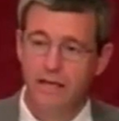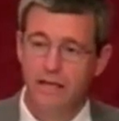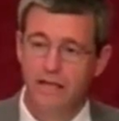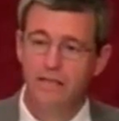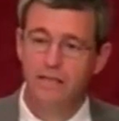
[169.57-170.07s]

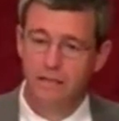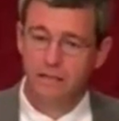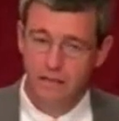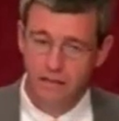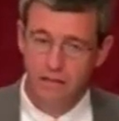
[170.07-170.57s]
And is
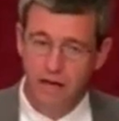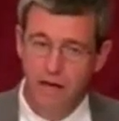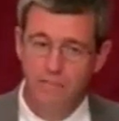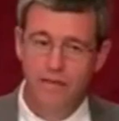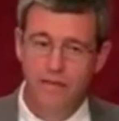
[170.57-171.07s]
it
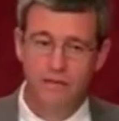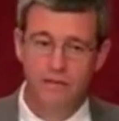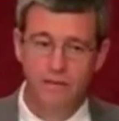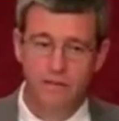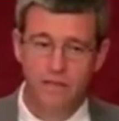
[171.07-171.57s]
not better
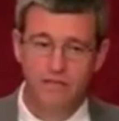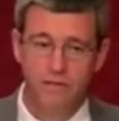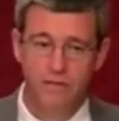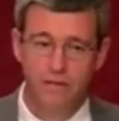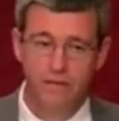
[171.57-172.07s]
to
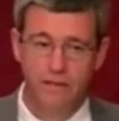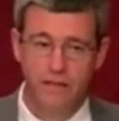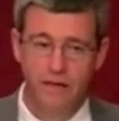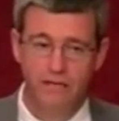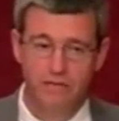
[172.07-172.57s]
suffer in this
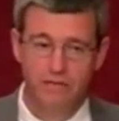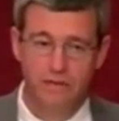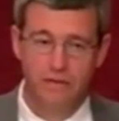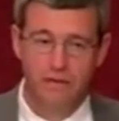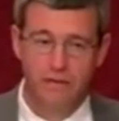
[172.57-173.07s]
life,
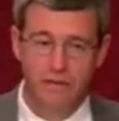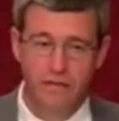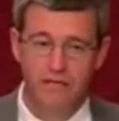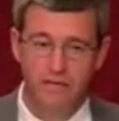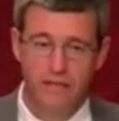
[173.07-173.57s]
to
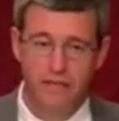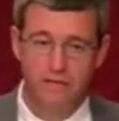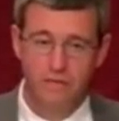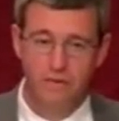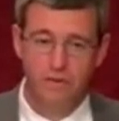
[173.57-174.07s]
have an
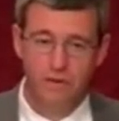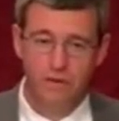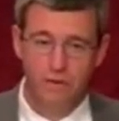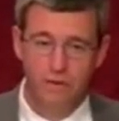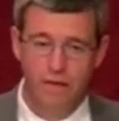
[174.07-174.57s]
extra
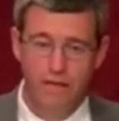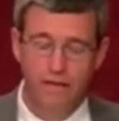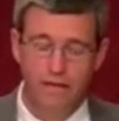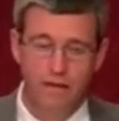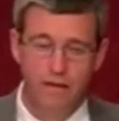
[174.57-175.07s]

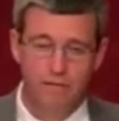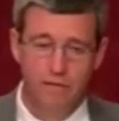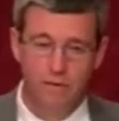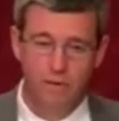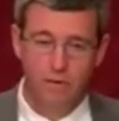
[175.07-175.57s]
weight of
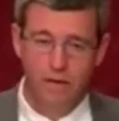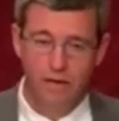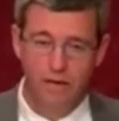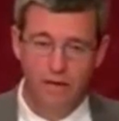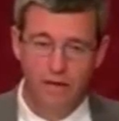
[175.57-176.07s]
glory
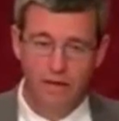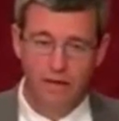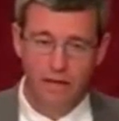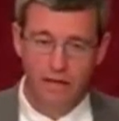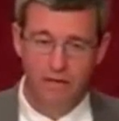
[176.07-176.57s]

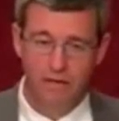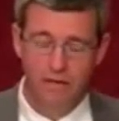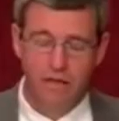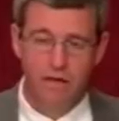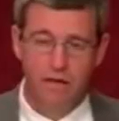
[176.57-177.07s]
in heaven?
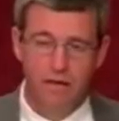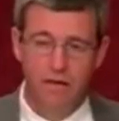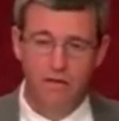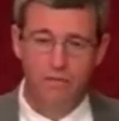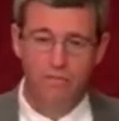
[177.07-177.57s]

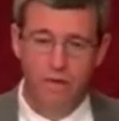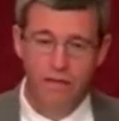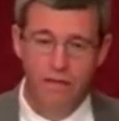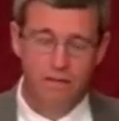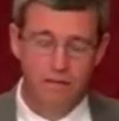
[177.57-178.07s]
You
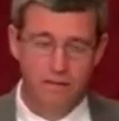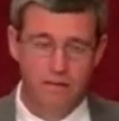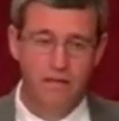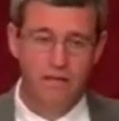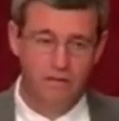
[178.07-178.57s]
must
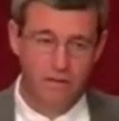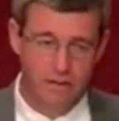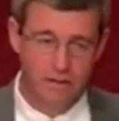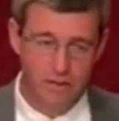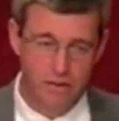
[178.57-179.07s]
settle
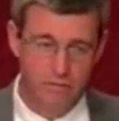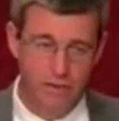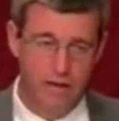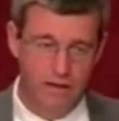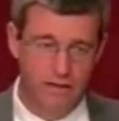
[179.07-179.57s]
this in your
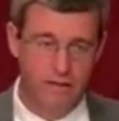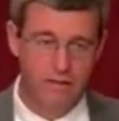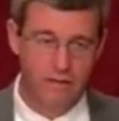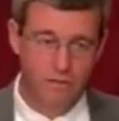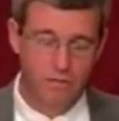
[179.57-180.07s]
mind. This
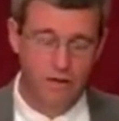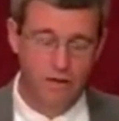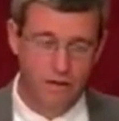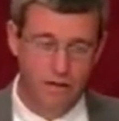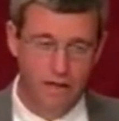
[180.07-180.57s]
is the
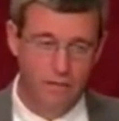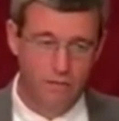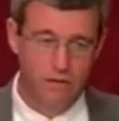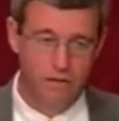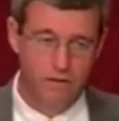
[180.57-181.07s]
one thing I
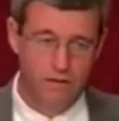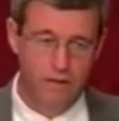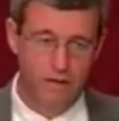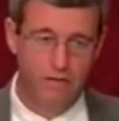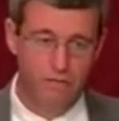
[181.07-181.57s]
want to say
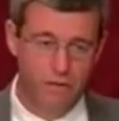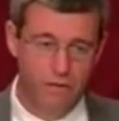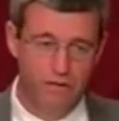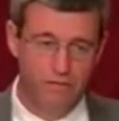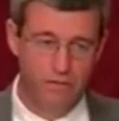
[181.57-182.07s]
over and
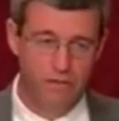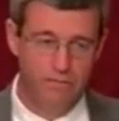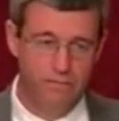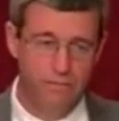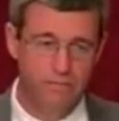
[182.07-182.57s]
over.